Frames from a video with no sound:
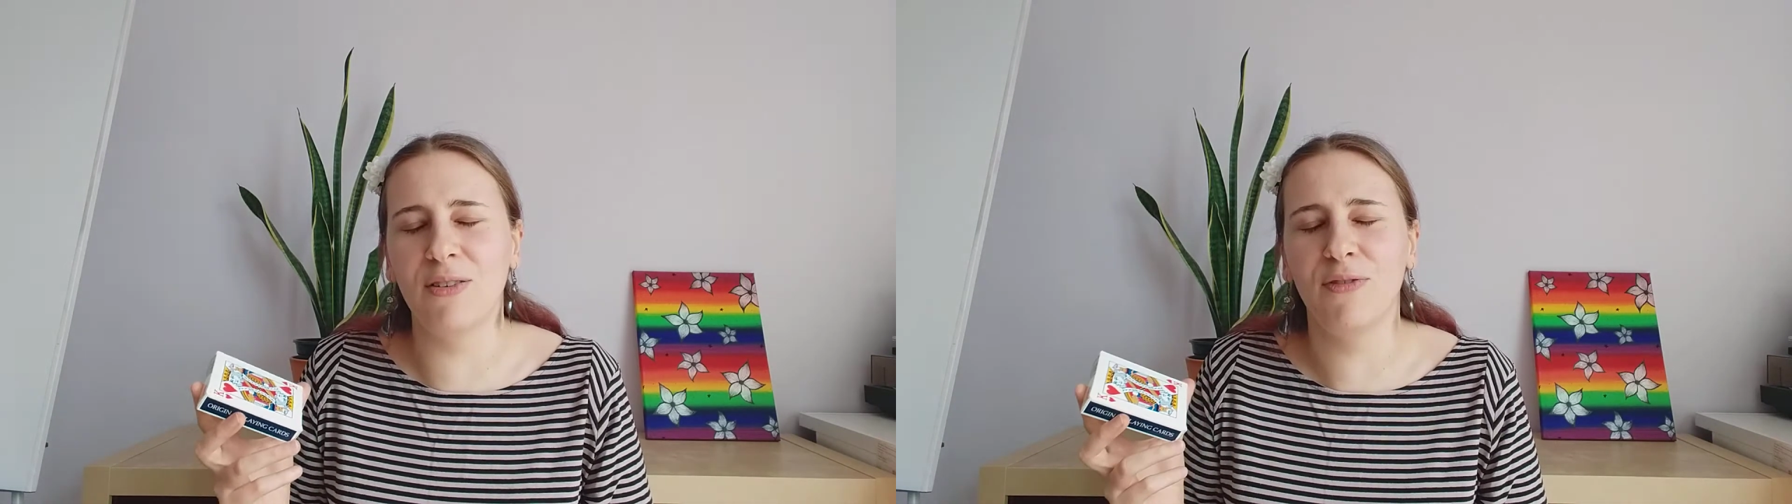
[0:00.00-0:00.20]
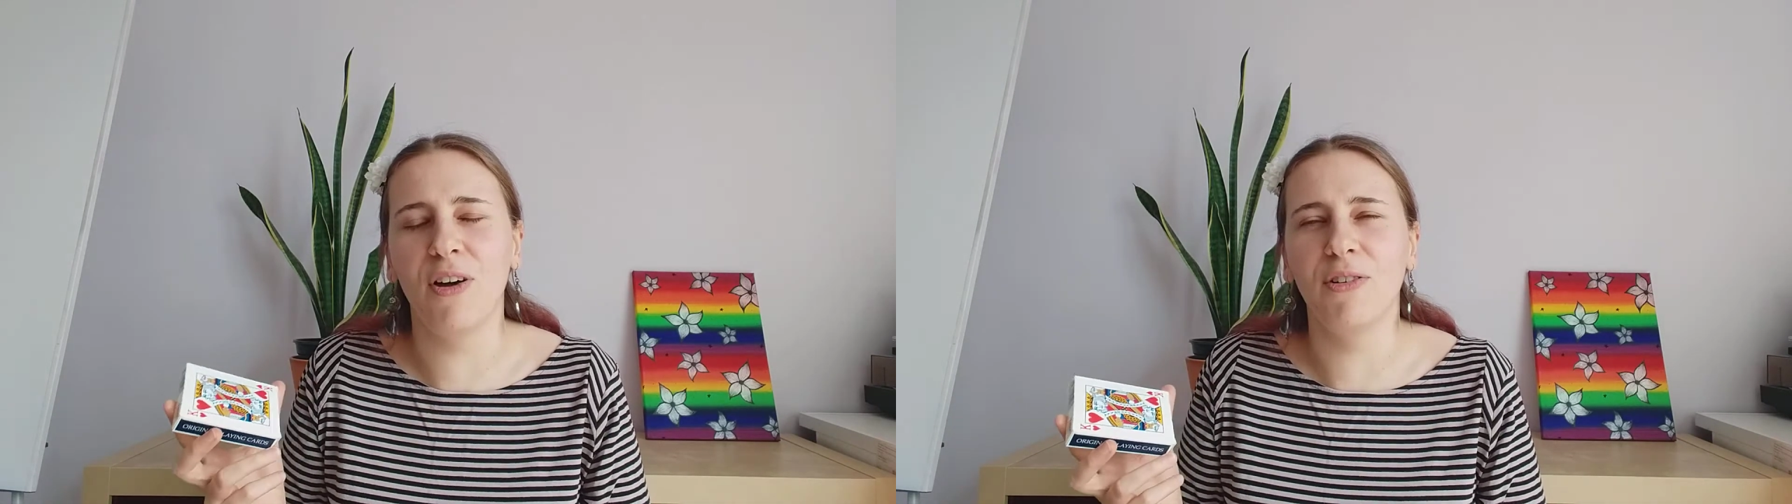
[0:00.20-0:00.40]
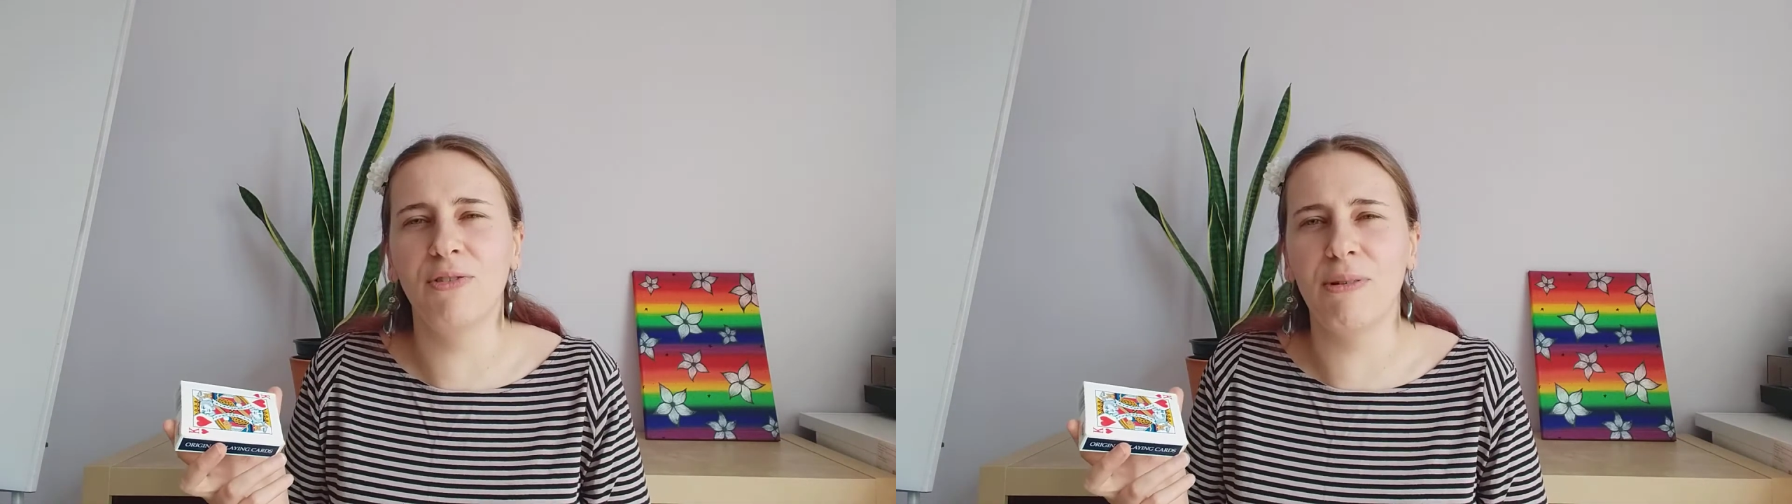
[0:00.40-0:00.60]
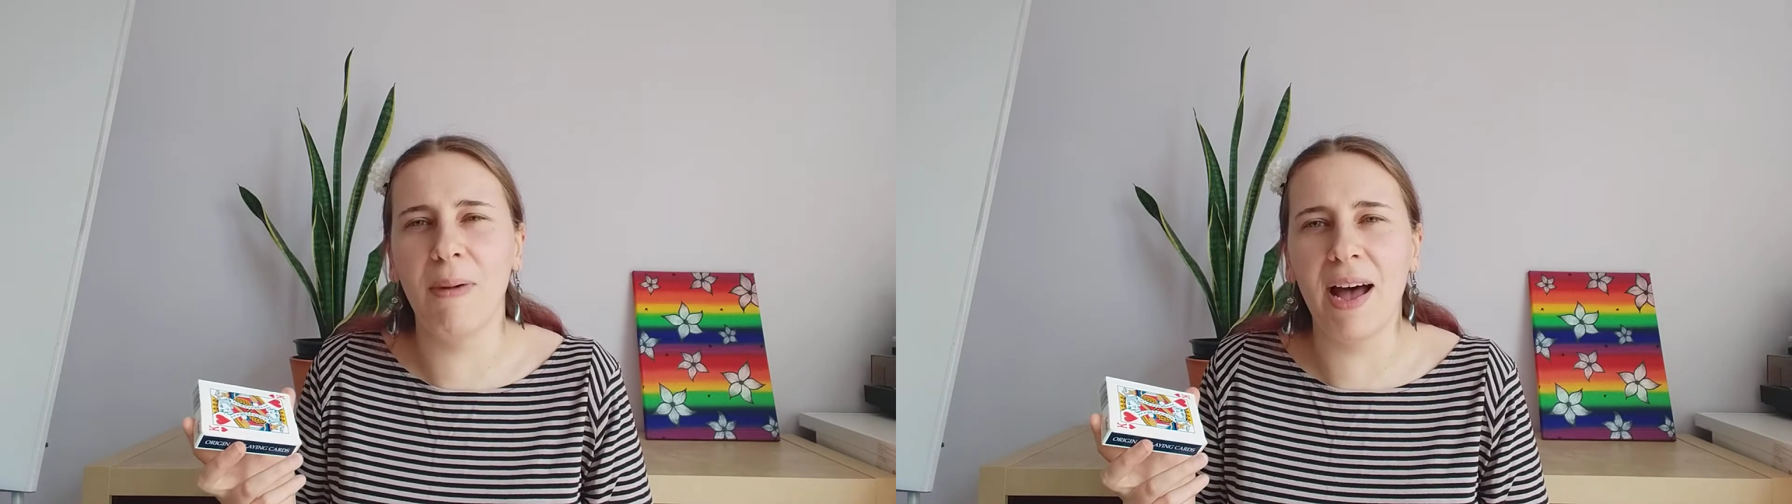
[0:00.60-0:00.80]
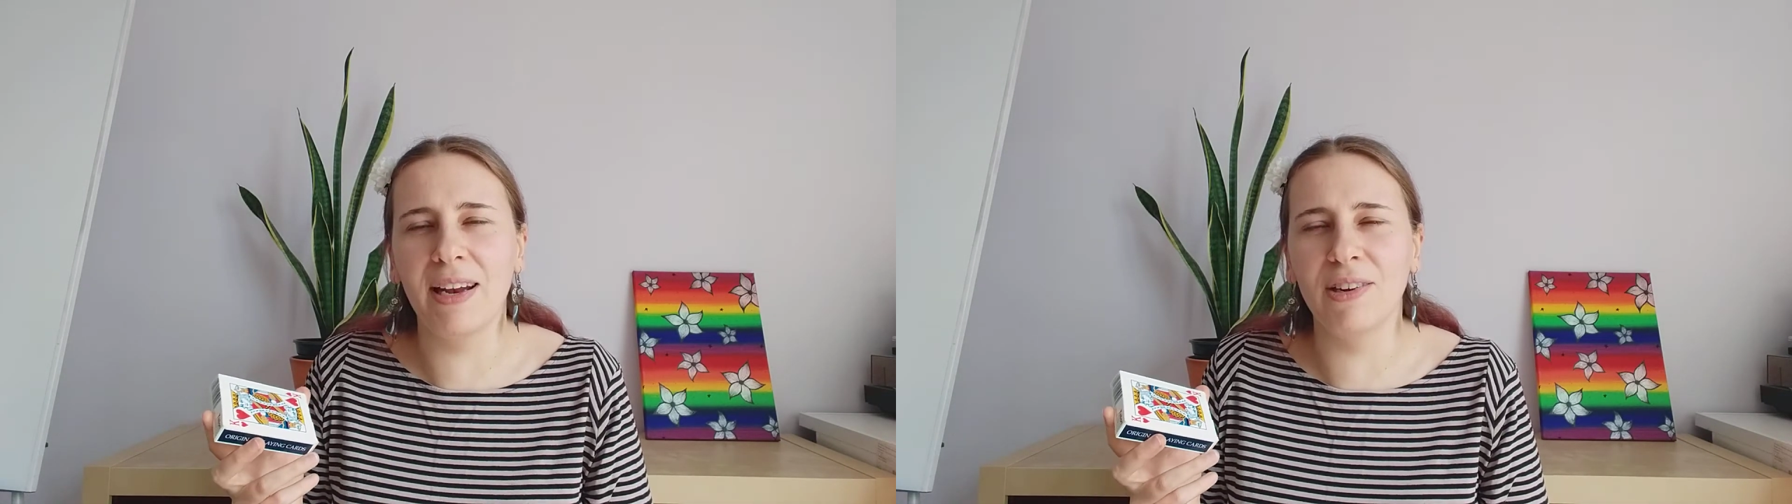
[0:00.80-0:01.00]
fond
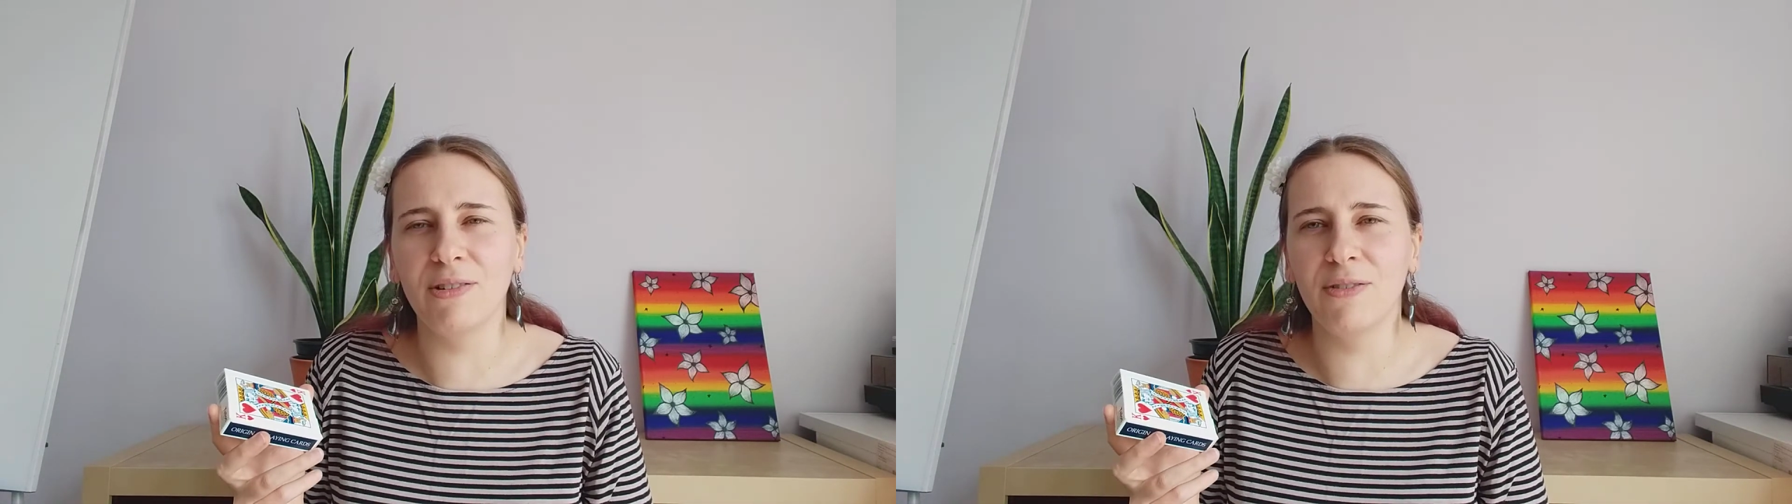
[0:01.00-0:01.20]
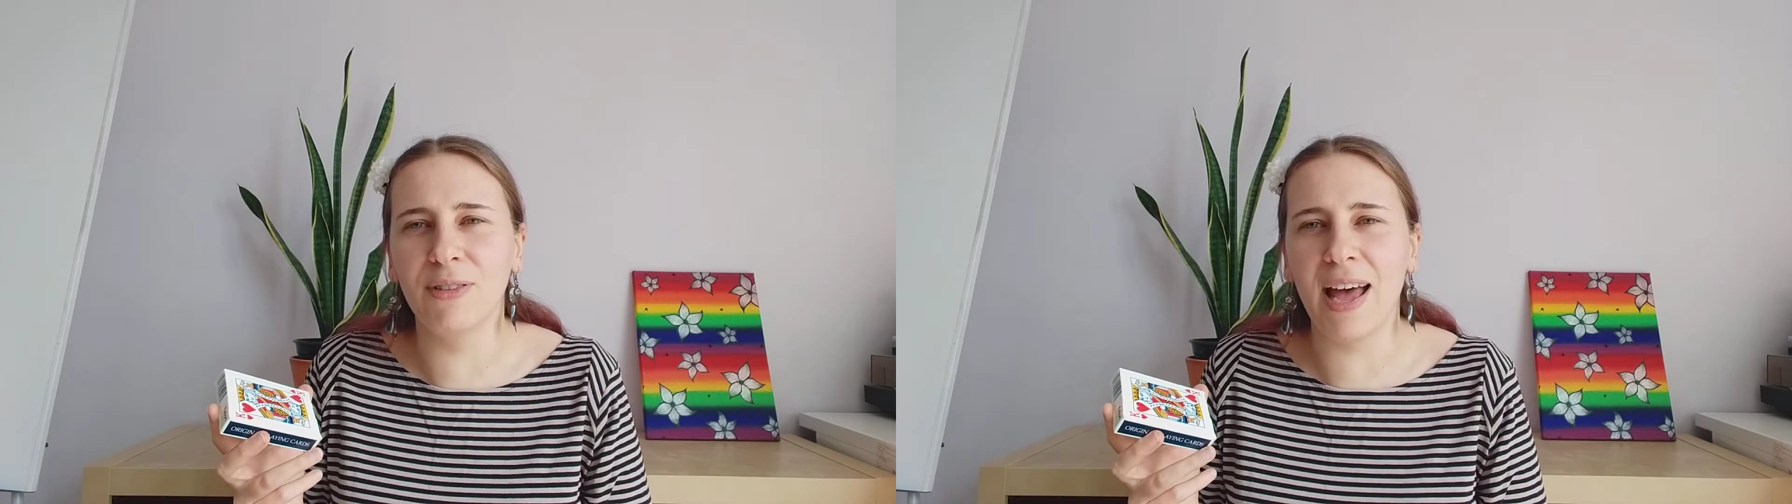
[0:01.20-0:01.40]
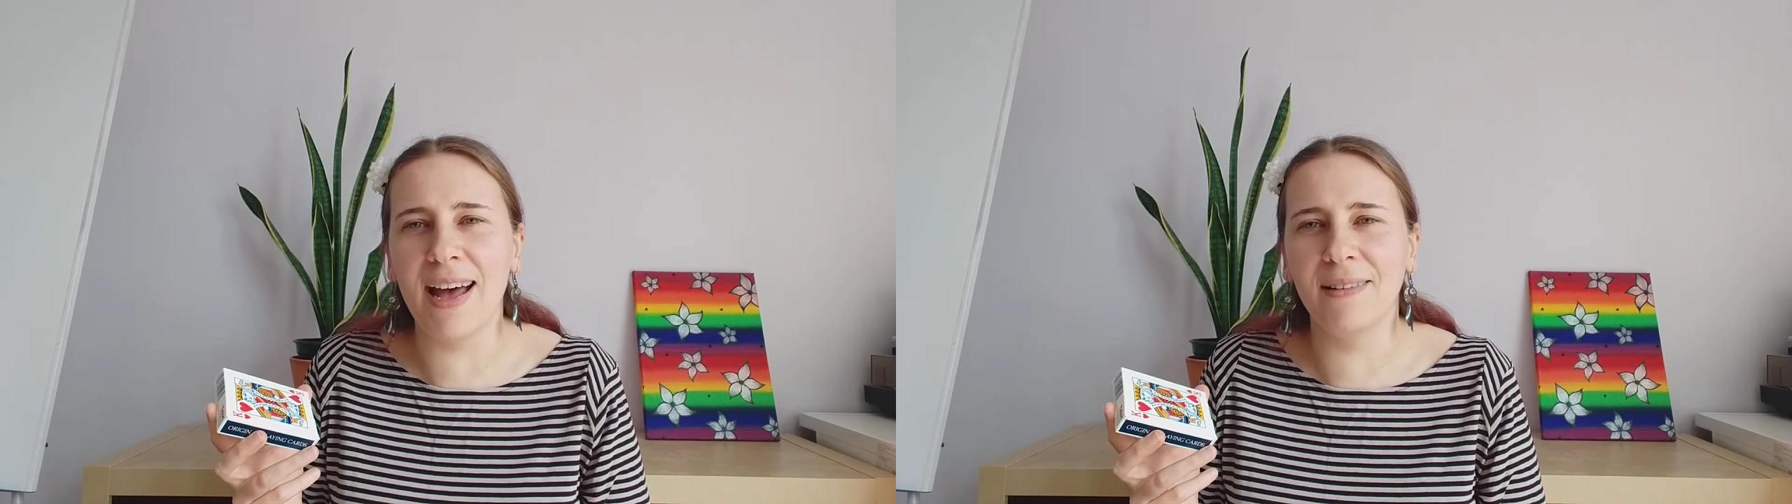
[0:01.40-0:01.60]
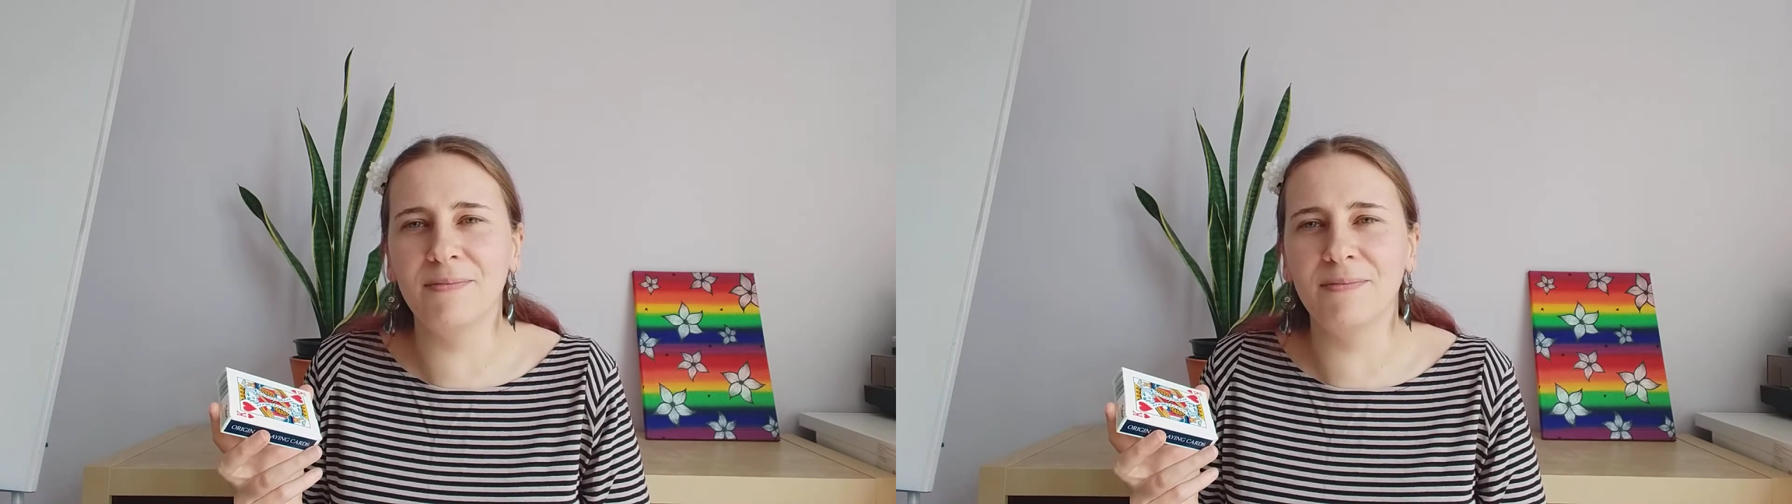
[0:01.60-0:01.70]
reminder of that.